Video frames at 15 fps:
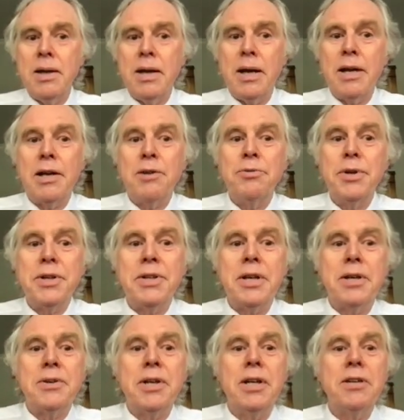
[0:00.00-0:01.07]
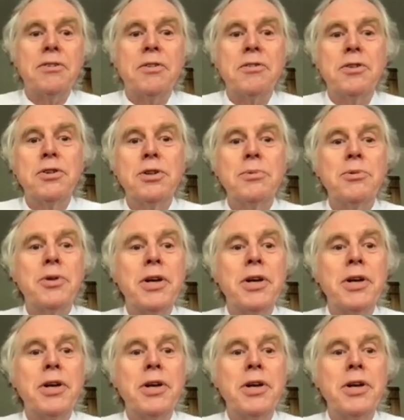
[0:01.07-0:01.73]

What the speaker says: And I've written down here that the thermal